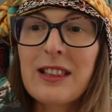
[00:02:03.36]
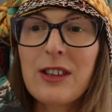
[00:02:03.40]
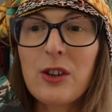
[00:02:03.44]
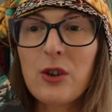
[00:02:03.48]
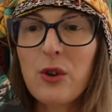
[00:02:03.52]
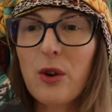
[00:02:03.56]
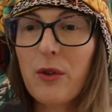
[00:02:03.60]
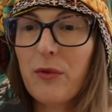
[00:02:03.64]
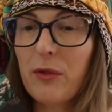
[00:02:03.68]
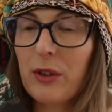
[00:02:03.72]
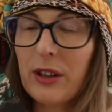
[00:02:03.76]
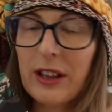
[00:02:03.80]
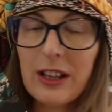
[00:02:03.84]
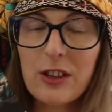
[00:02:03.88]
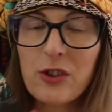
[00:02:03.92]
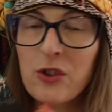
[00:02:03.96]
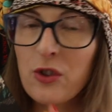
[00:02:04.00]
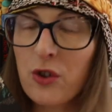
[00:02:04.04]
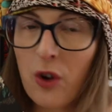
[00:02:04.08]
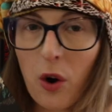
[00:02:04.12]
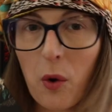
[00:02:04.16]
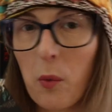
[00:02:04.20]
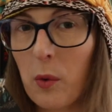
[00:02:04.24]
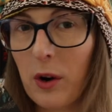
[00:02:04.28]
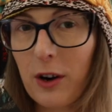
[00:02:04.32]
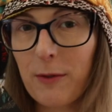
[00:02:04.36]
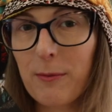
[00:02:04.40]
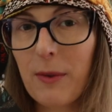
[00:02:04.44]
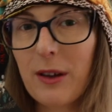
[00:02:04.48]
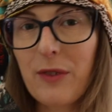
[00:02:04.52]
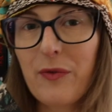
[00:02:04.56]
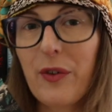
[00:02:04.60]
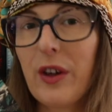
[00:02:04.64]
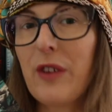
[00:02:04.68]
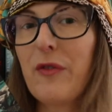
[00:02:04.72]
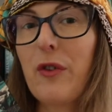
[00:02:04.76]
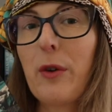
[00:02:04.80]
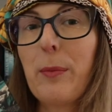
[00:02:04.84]
It's a novel. It's not one of
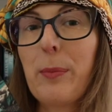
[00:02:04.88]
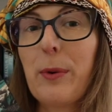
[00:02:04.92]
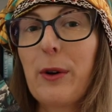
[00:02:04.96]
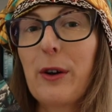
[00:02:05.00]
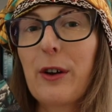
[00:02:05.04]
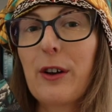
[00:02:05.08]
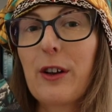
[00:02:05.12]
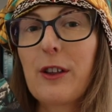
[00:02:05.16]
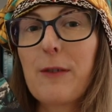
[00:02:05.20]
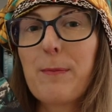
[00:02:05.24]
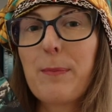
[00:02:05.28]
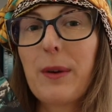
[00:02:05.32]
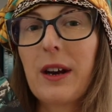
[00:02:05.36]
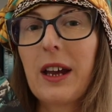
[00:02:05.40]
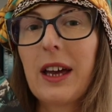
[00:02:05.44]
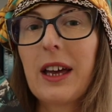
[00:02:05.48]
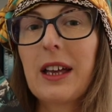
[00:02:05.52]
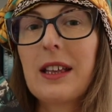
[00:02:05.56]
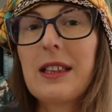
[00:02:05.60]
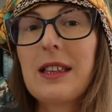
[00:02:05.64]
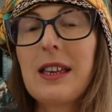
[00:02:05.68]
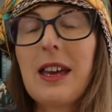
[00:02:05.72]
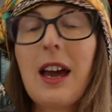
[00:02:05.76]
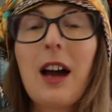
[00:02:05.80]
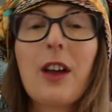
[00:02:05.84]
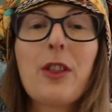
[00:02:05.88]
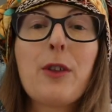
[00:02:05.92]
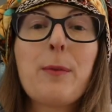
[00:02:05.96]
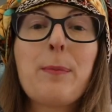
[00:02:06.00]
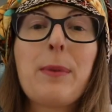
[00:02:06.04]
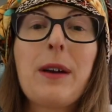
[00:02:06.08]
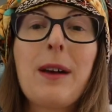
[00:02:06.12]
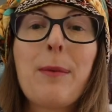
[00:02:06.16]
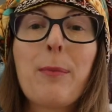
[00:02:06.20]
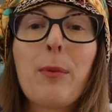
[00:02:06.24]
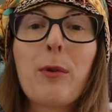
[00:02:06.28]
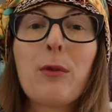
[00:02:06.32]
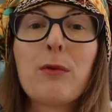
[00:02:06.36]
my favourite books, but I could see other
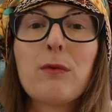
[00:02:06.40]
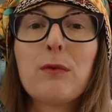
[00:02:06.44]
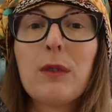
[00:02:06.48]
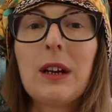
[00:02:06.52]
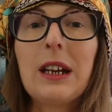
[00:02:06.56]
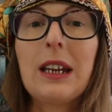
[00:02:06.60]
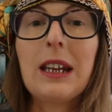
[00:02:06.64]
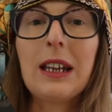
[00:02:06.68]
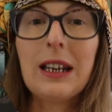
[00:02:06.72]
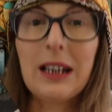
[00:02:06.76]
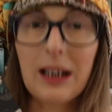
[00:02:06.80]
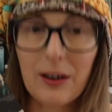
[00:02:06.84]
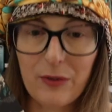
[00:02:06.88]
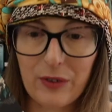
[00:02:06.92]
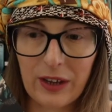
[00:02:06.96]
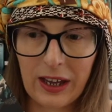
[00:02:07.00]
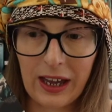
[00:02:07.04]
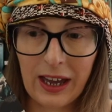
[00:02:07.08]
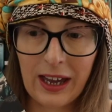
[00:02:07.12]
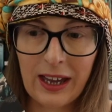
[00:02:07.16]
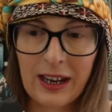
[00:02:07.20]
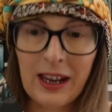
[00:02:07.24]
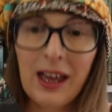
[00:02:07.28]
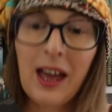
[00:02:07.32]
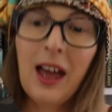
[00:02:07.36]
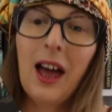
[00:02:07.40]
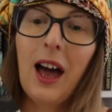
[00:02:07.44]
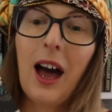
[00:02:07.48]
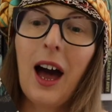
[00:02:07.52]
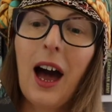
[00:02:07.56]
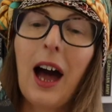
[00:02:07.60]
people really loving it.